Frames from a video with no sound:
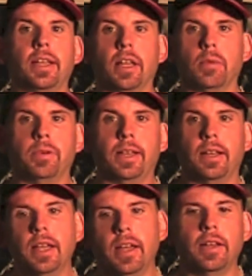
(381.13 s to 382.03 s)
It'll
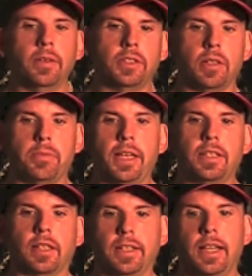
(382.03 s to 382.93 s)
be, so
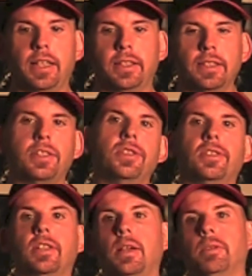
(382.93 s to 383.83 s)
basically not this
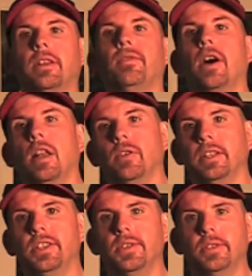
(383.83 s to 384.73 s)
Tuesday, but the
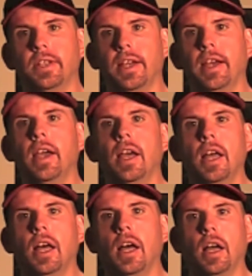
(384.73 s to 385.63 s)
following Tuesday
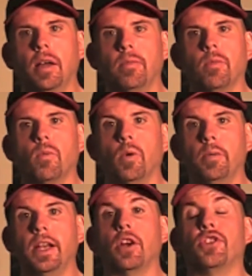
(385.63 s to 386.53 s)
will
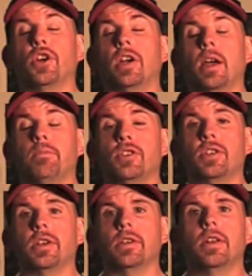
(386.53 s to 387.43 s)
be our third
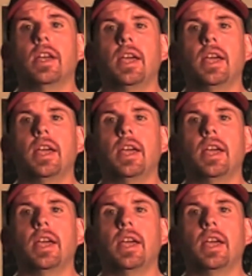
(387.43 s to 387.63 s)
episode.